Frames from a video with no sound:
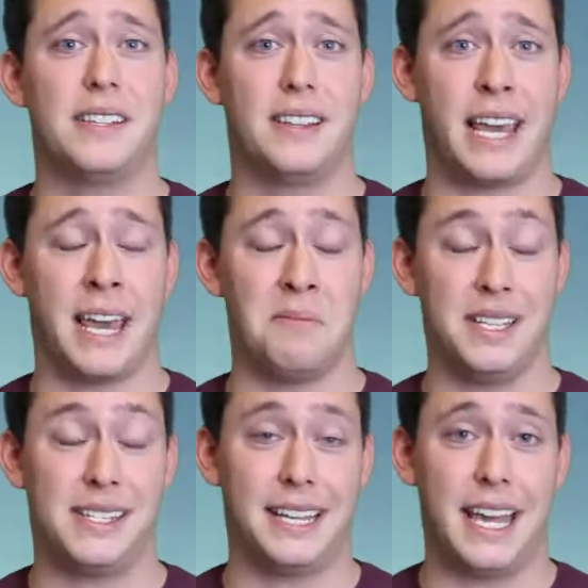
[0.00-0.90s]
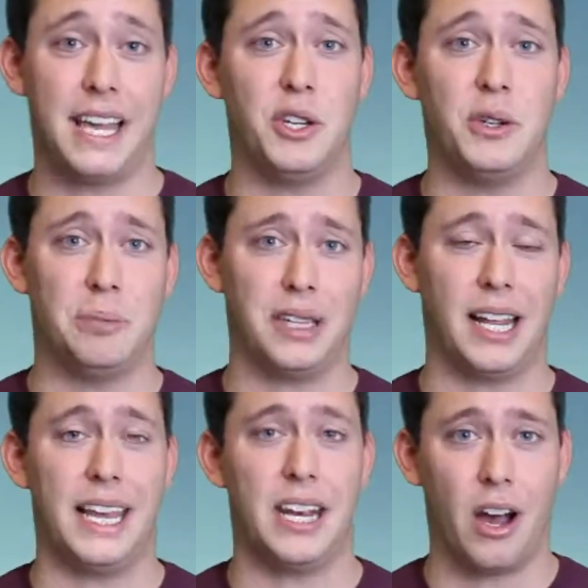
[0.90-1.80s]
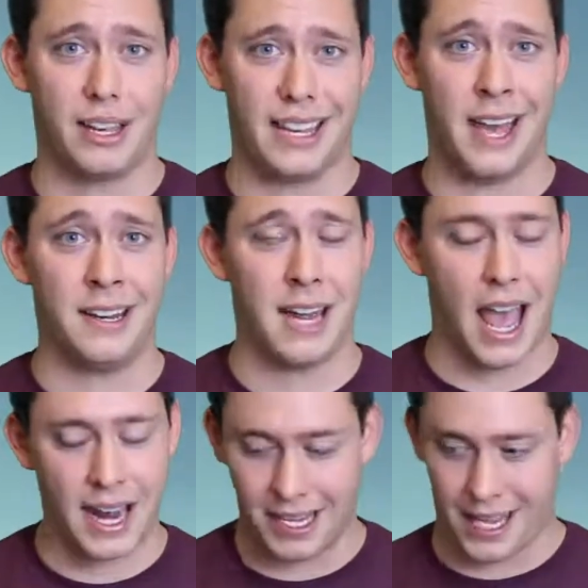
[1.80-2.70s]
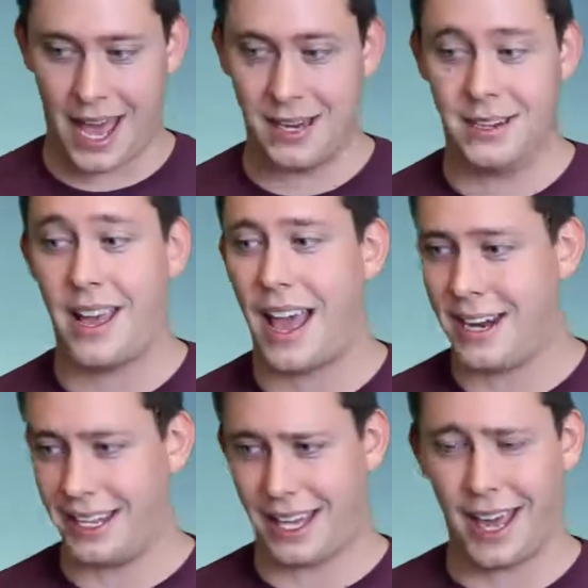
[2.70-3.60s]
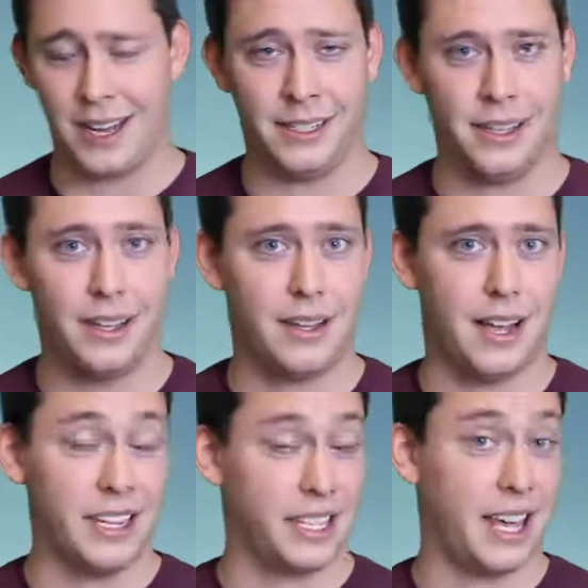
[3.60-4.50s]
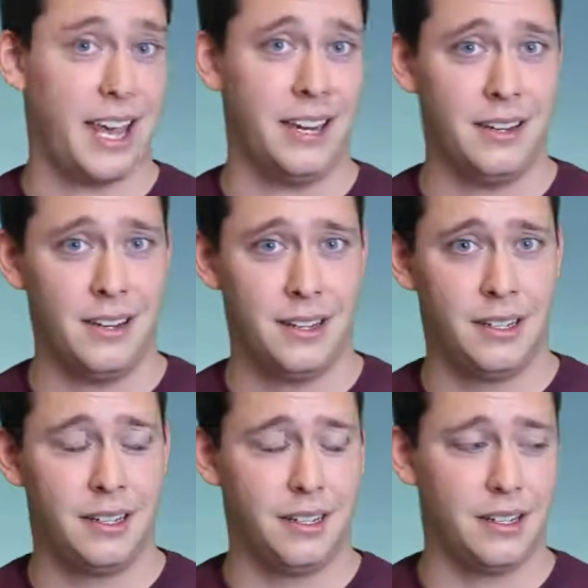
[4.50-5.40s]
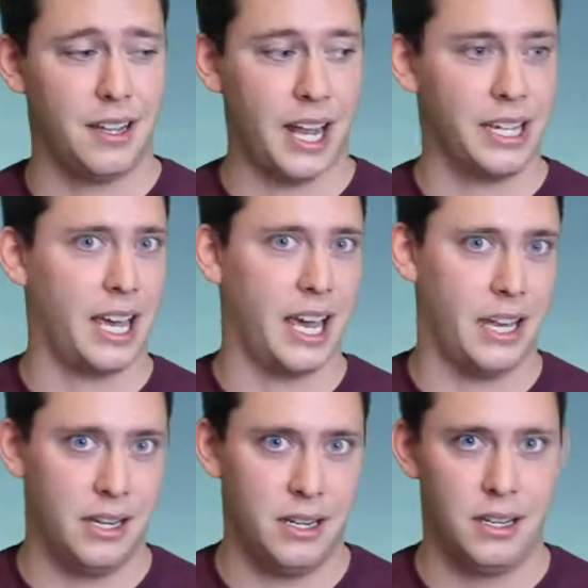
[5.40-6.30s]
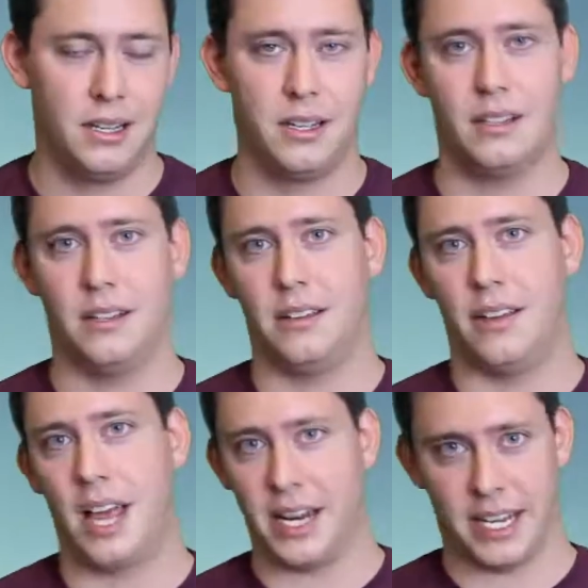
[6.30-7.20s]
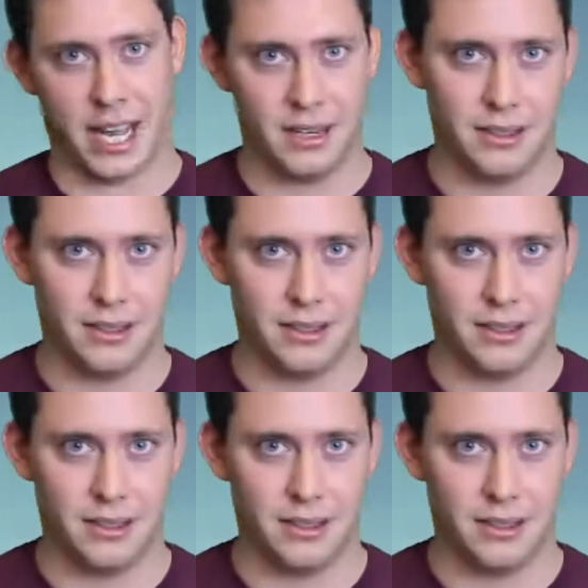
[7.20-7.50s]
of the game is to get you to play it again and again and again and again and again and again.